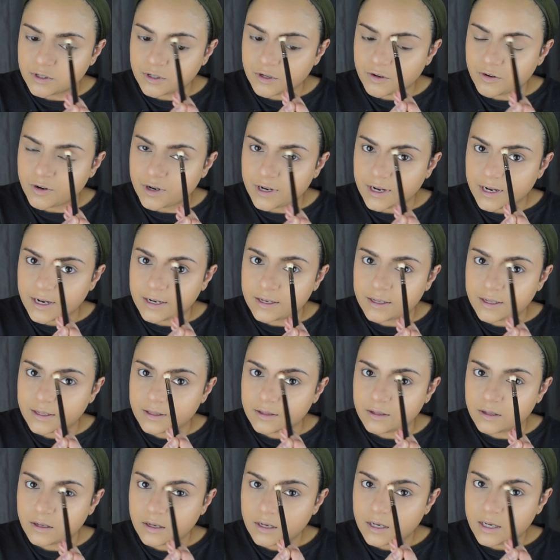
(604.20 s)
to create, and
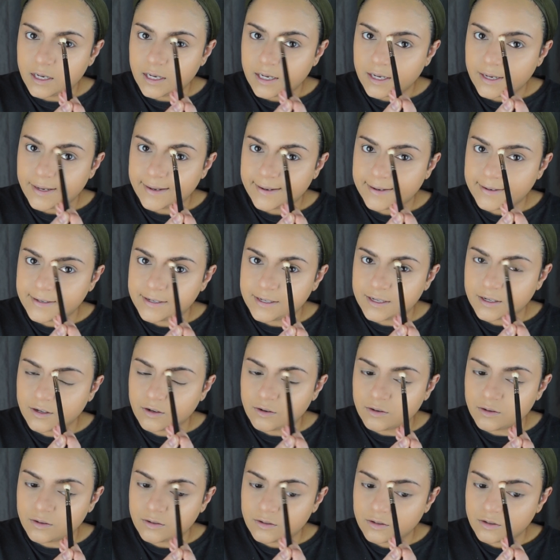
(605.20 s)
then hitting
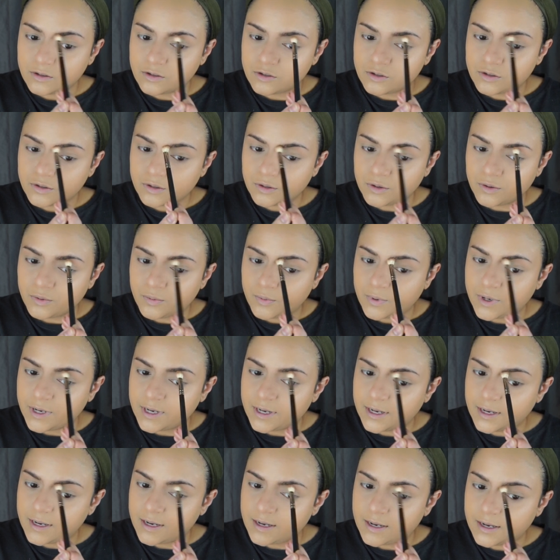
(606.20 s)
on to
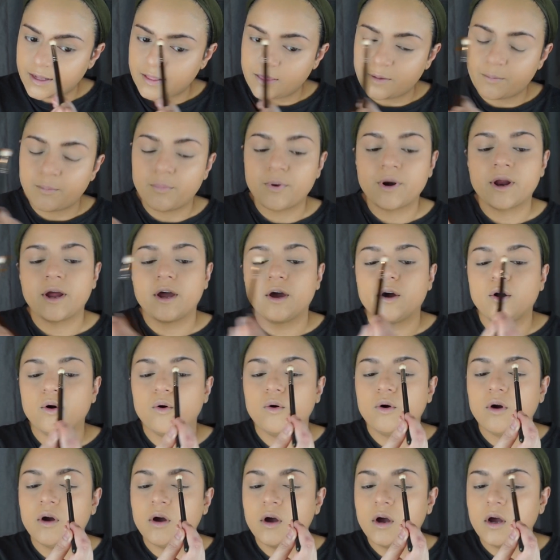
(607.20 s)
where the
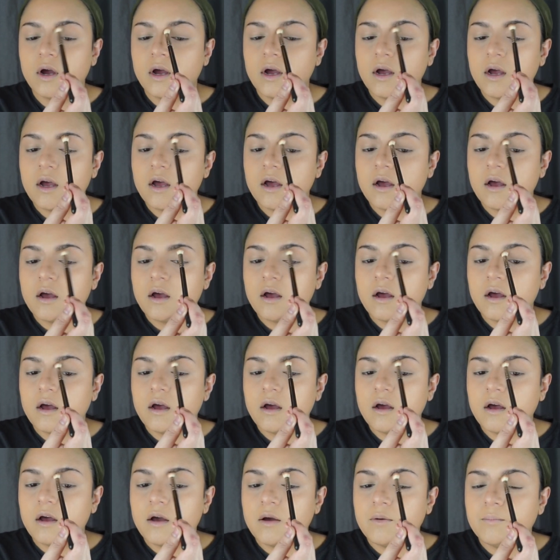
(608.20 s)
brow
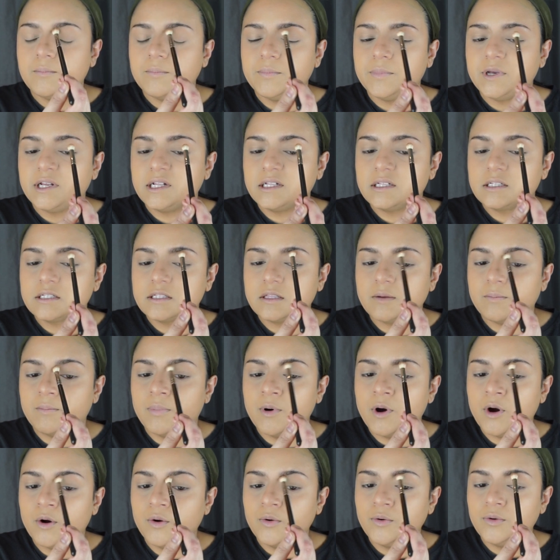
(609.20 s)
meets the
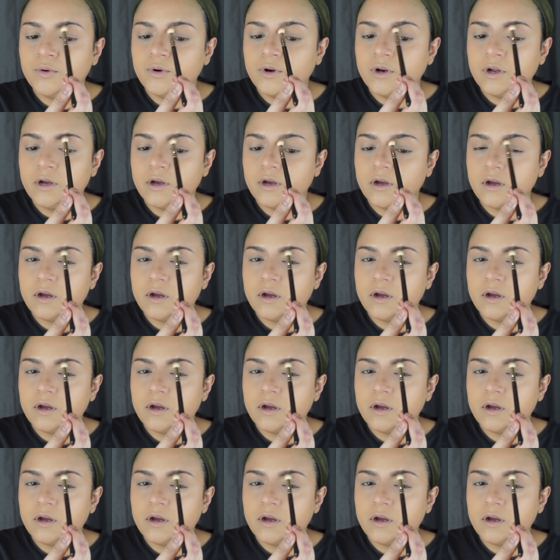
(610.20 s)
bone